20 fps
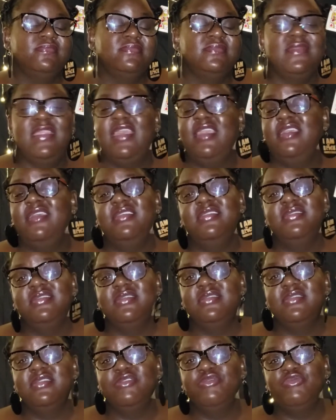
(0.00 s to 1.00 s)
I guess
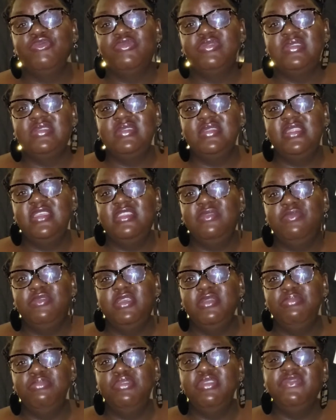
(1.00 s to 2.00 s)
sisterhood is
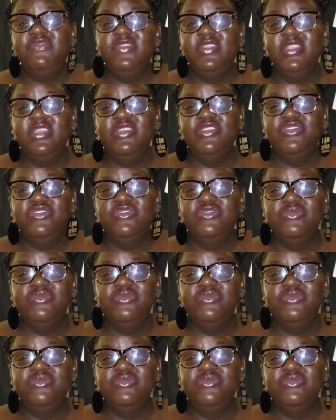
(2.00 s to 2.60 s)
lesbian privilege.